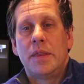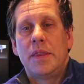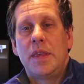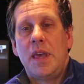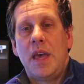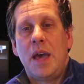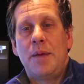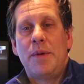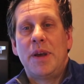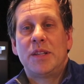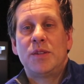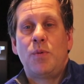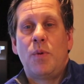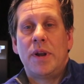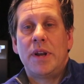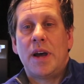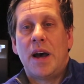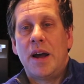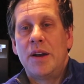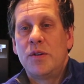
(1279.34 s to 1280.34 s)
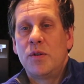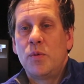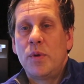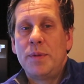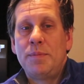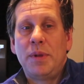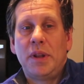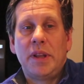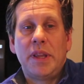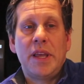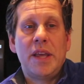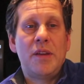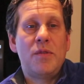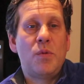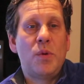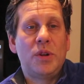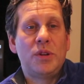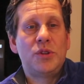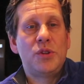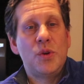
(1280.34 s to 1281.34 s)
The MX100, we
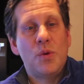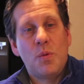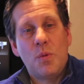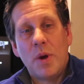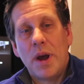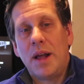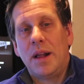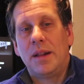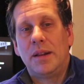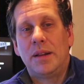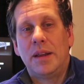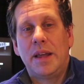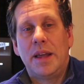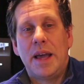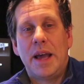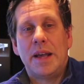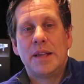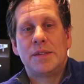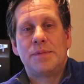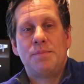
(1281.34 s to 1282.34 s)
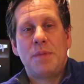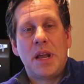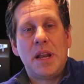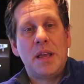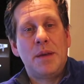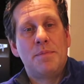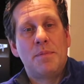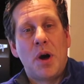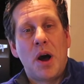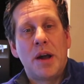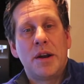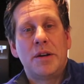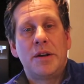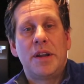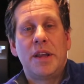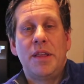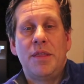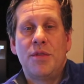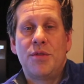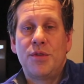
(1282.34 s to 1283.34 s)
believe, will do well as many
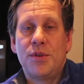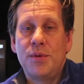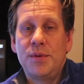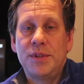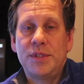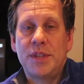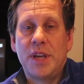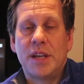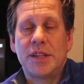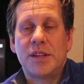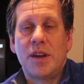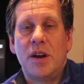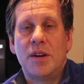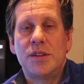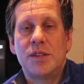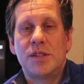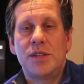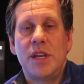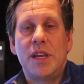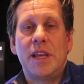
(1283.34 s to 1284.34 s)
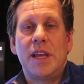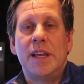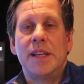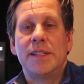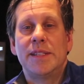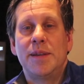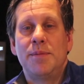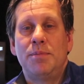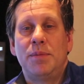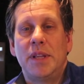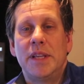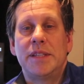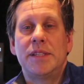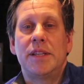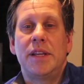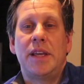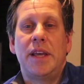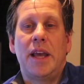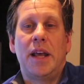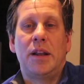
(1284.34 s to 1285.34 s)
modern enthusiasts are seeking
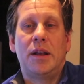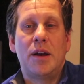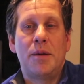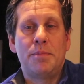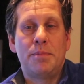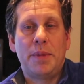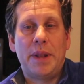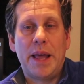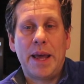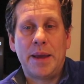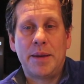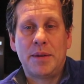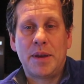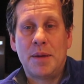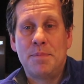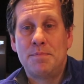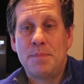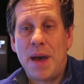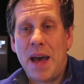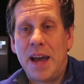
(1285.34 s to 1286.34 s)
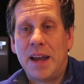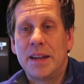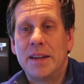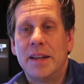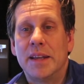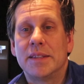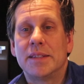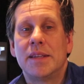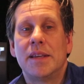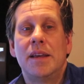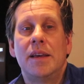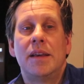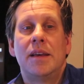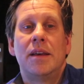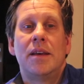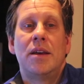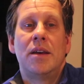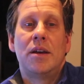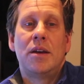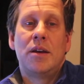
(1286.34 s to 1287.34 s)
simplicity and compactness,
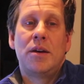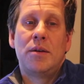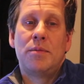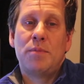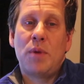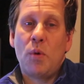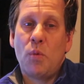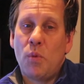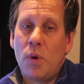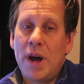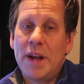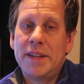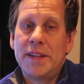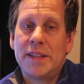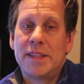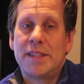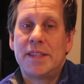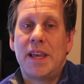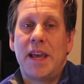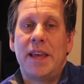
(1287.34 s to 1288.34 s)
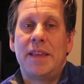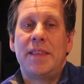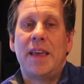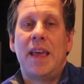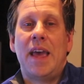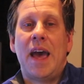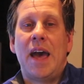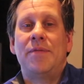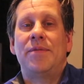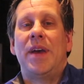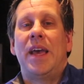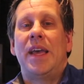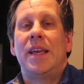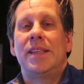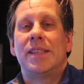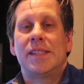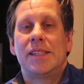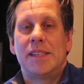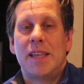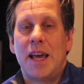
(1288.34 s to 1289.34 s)
but want to say they have
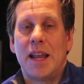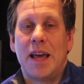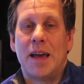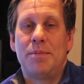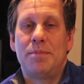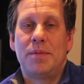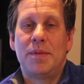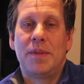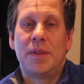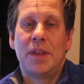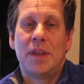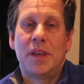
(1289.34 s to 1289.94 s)
a setup